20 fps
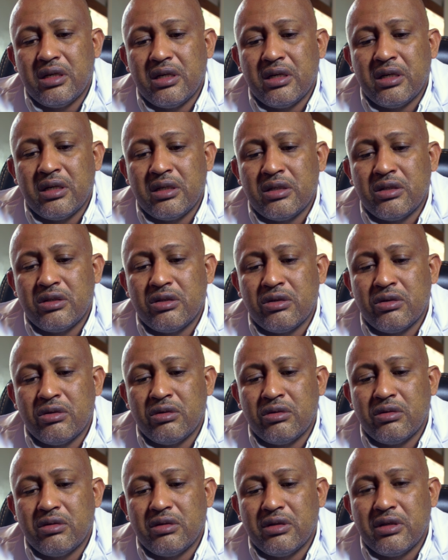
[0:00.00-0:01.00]

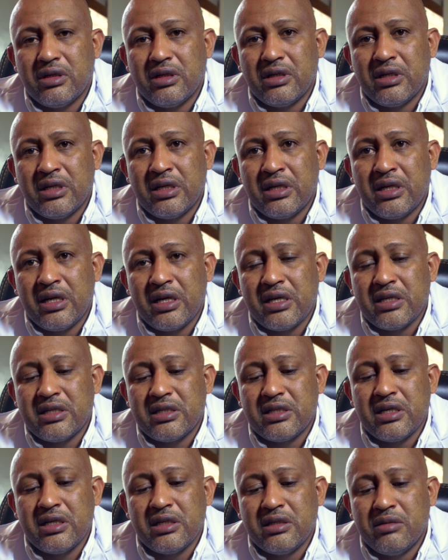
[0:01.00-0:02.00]
Like I
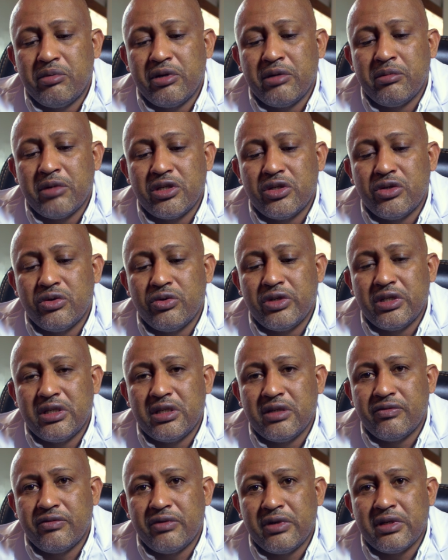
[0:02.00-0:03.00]
said,
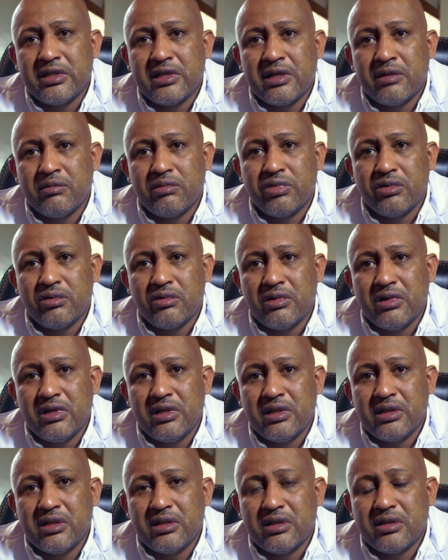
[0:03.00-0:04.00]
prematurity, for example,
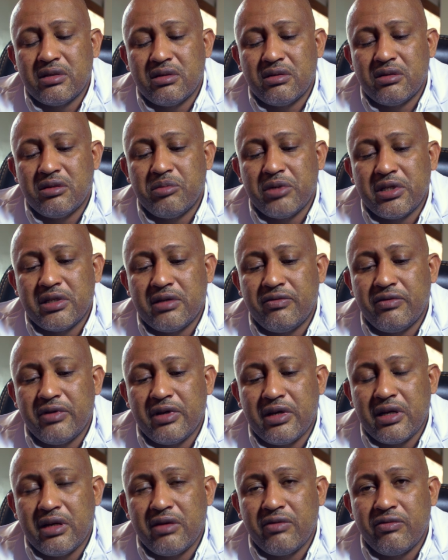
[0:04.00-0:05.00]
is
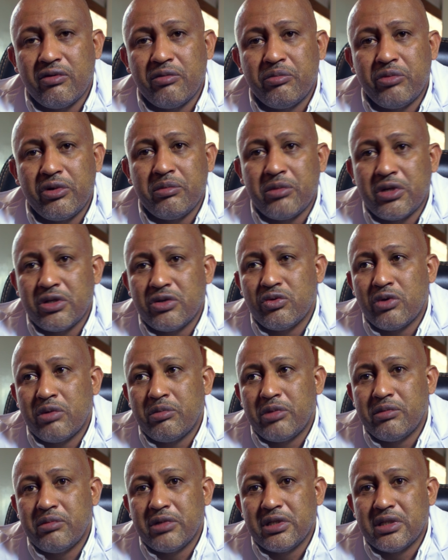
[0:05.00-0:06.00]
specifically for premature
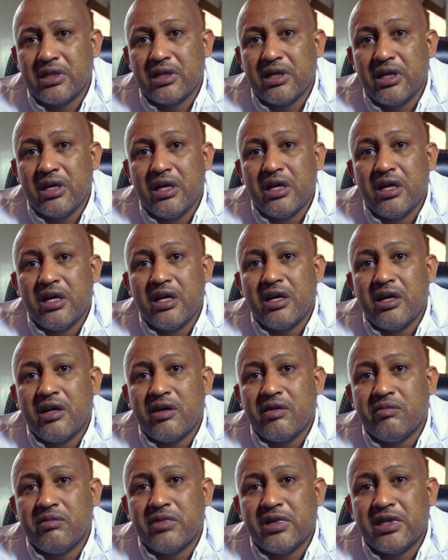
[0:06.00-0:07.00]
babies,
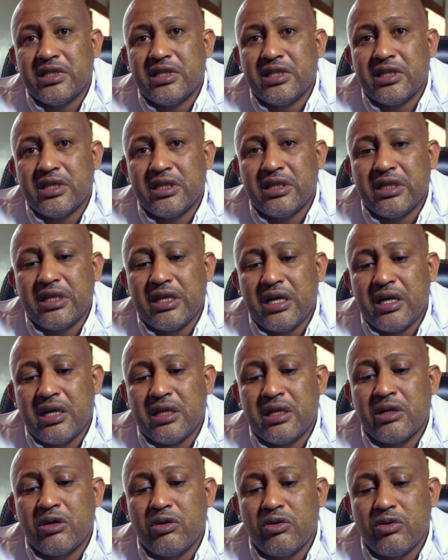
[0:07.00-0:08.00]
but the
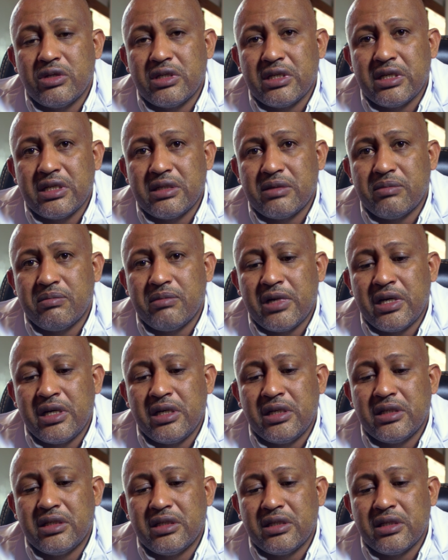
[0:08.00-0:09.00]
other causes
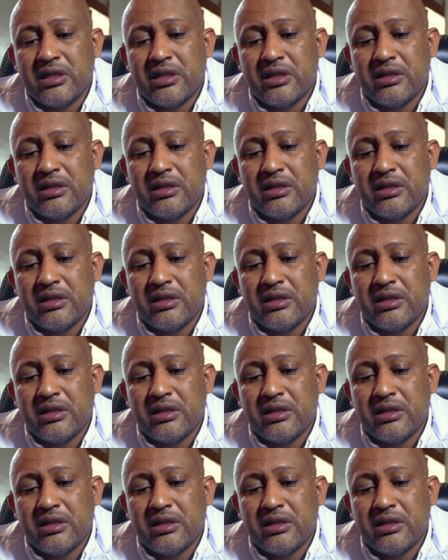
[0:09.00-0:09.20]
might